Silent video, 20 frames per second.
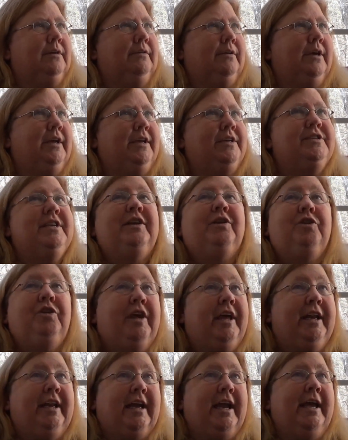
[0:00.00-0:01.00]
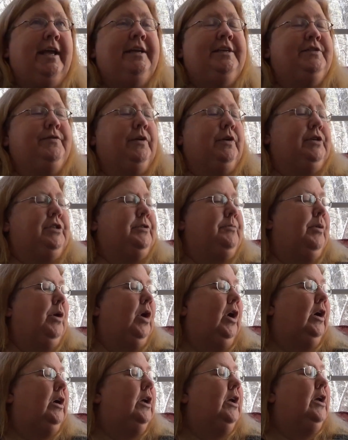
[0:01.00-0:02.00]
he's entertaining and he's very
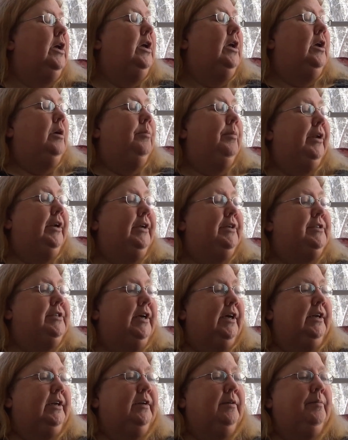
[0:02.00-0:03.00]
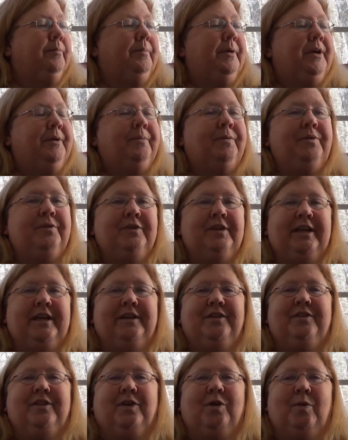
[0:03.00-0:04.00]
smart. But he said people
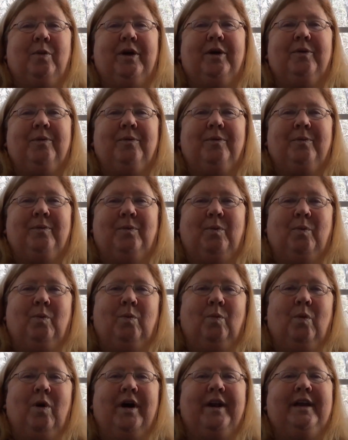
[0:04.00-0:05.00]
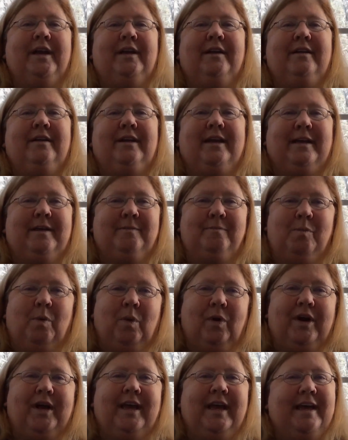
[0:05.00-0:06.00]
need to quit wanting
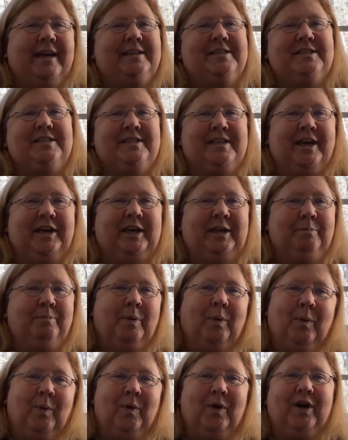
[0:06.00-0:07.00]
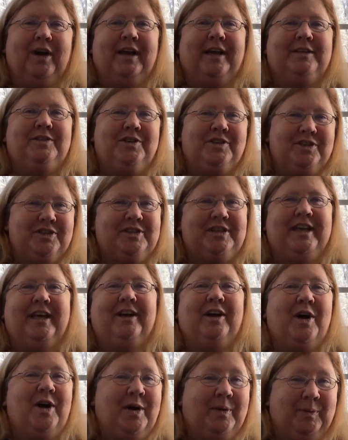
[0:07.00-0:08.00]
more case study porn and just
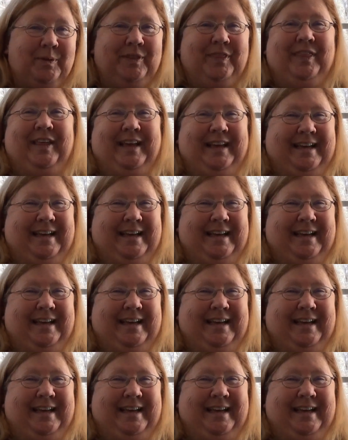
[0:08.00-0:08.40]
get on with it.